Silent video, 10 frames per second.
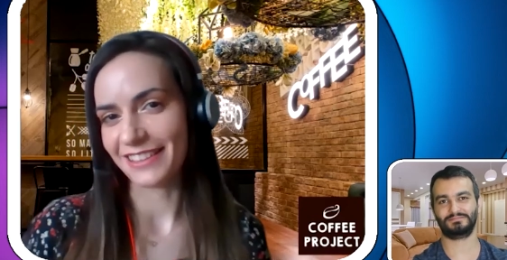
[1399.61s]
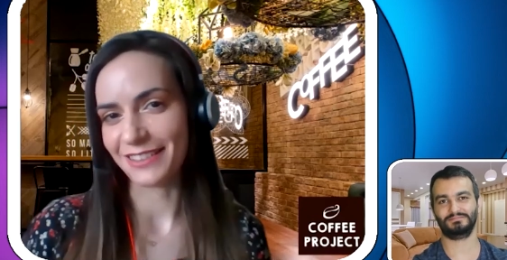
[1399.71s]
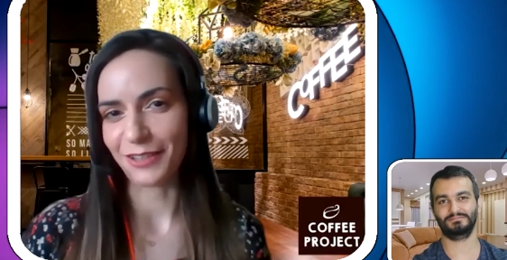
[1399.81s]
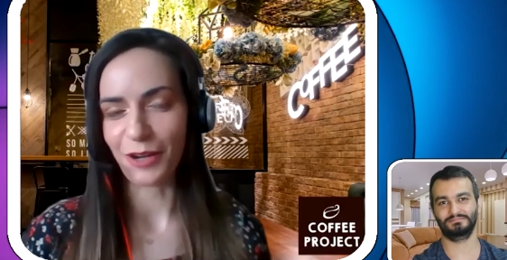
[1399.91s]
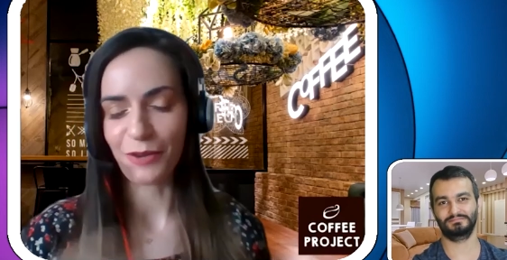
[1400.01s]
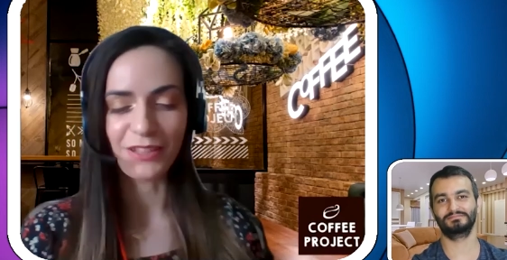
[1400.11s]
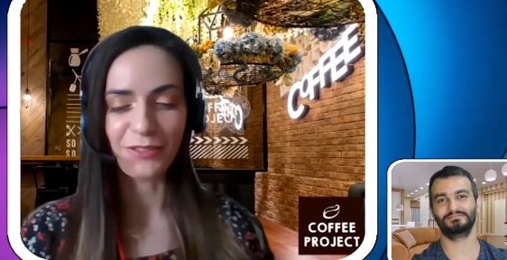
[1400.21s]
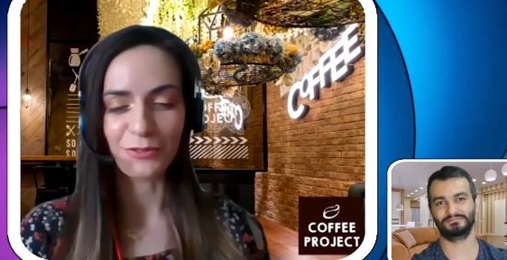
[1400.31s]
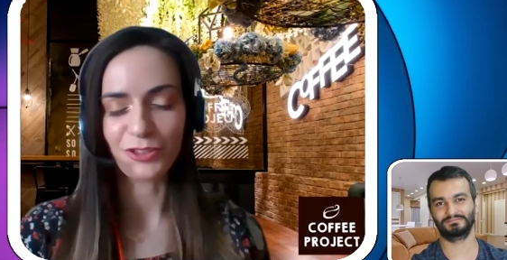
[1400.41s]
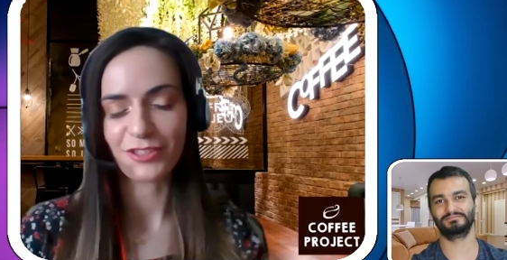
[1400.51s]
Speaker 1: You know, when
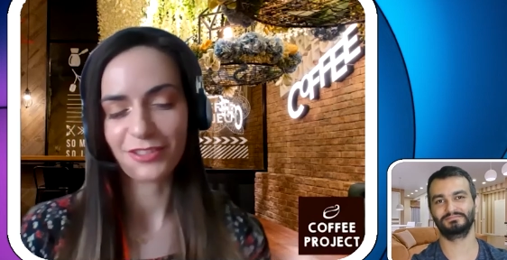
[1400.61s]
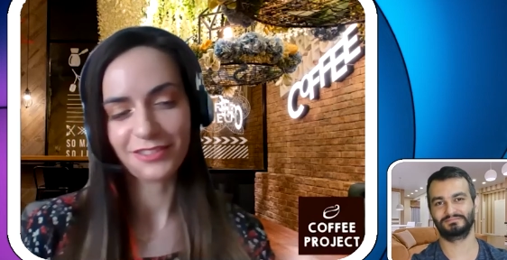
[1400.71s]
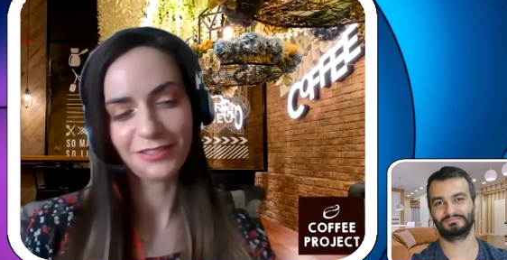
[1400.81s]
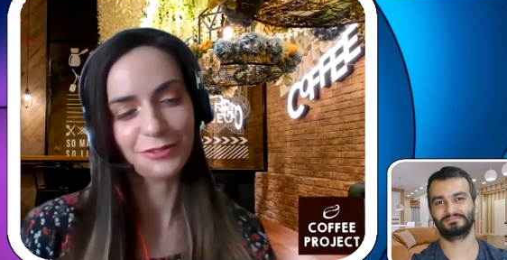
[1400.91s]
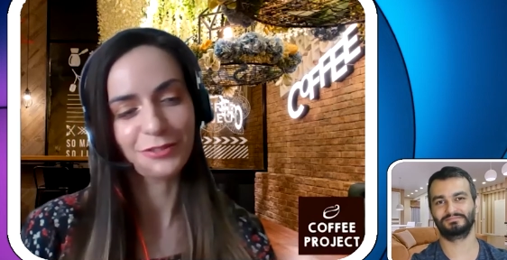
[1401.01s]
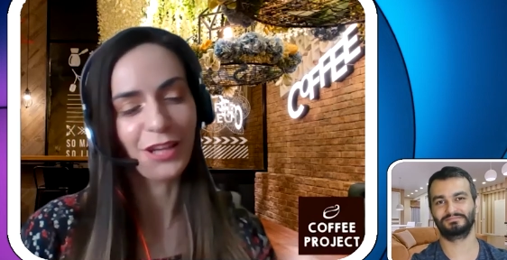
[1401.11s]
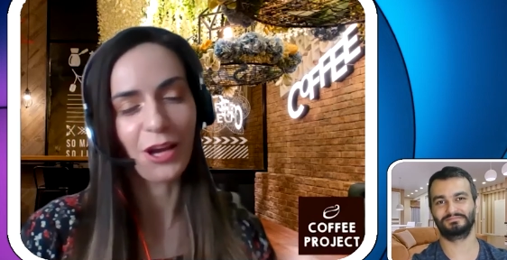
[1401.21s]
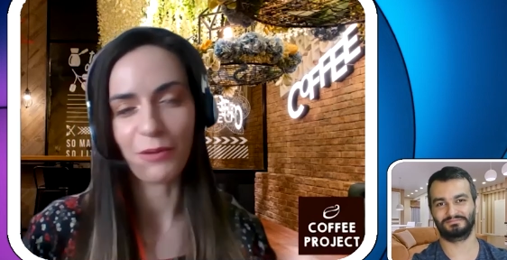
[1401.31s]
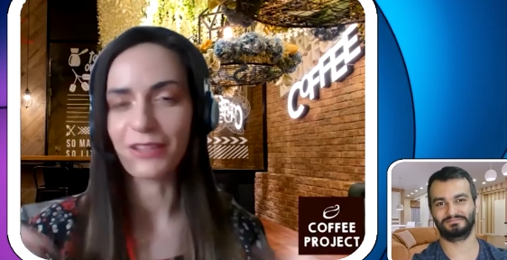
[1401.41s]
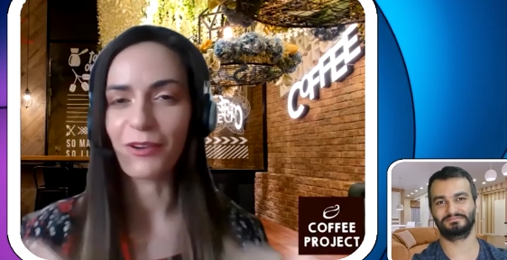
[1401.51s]
you just
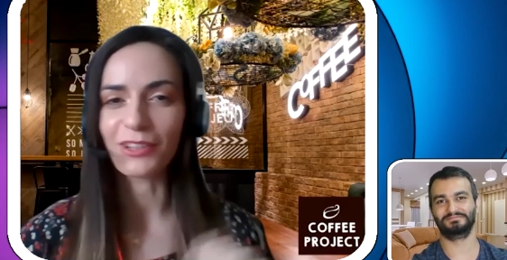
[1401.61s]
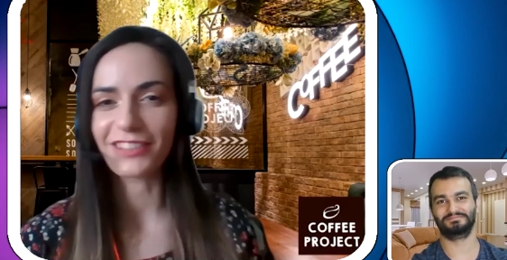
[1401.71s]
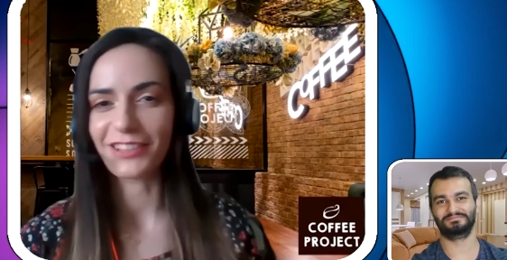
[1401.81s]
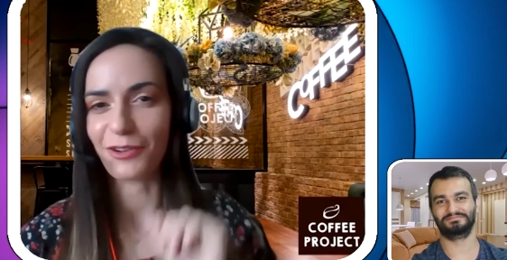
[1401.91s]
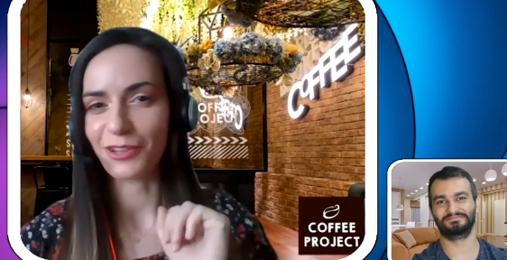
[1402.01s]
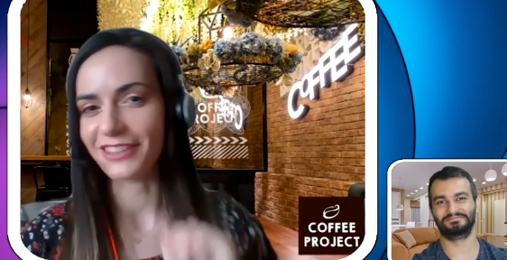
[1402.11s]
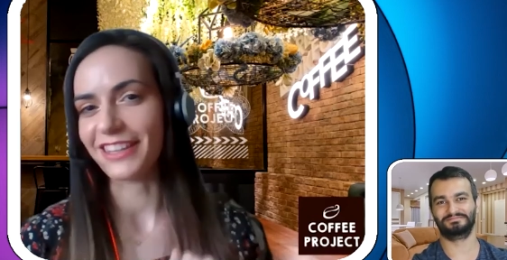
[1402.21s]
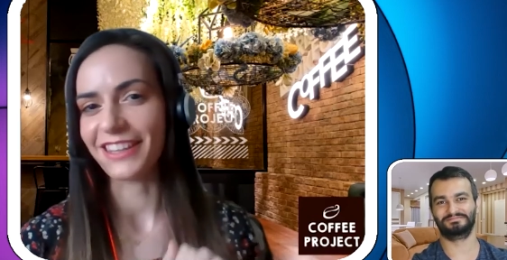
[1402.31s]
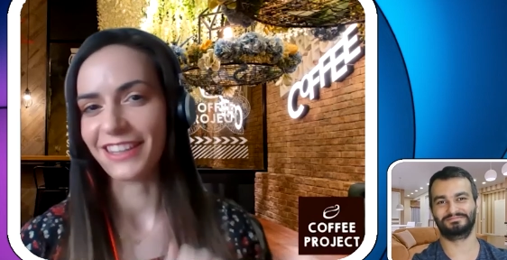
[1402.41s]
go and order your tea